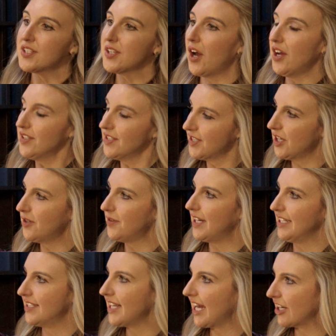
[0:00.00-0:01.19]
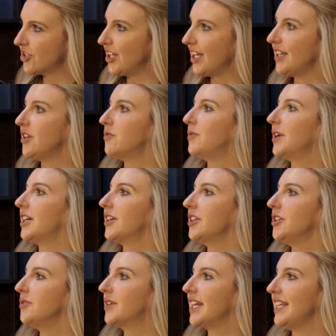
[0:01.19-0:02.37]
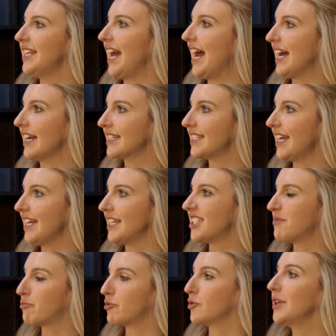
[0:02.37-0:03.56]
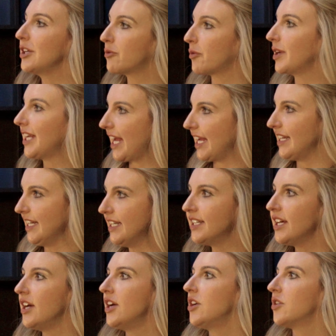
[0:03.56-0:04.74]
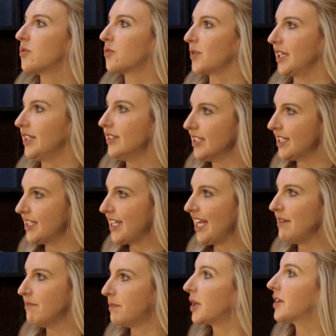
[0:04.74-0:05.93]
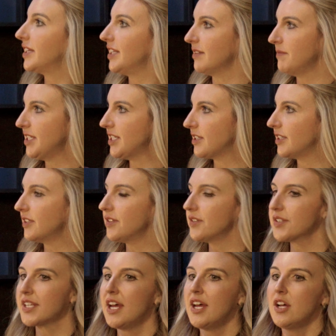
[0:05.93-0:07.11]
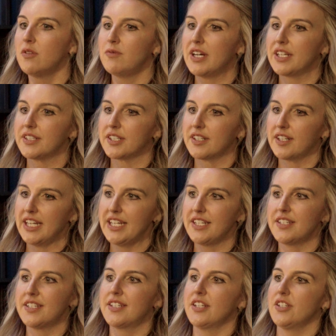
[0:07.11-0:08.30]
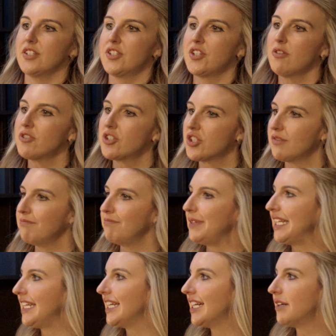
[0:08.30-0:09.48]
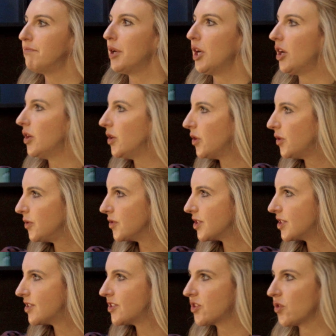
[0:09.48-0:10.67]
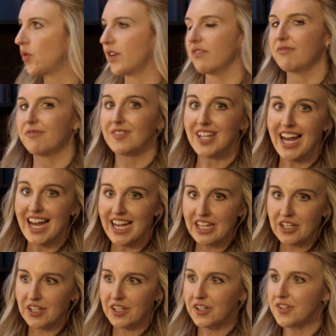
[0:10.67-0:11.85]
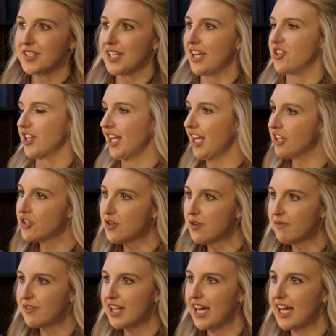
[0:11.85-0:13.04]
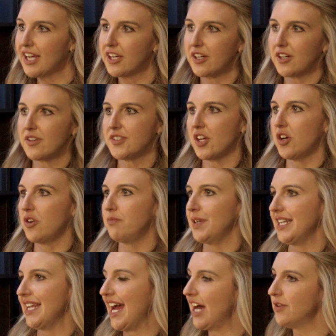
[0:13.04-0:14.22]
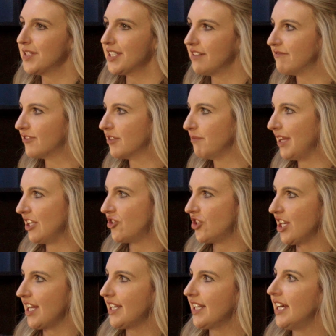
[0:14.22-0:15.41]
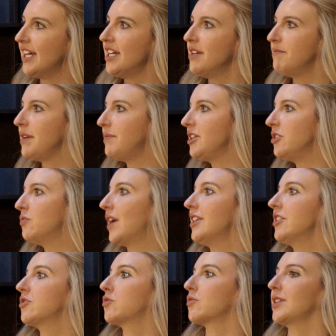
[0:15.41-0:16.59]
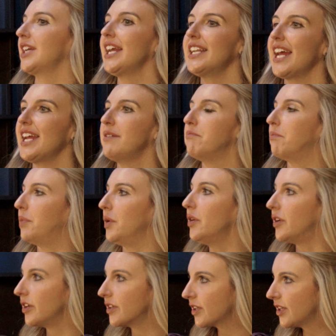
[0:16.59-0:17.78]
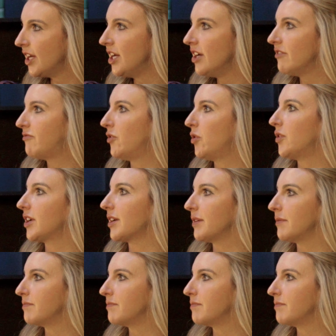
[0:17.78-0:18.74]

also a section where you can access pre-created real estate marketing materials, whether it's social media posts or flyers, educational flyers, open house information. Maybe you want to create a book for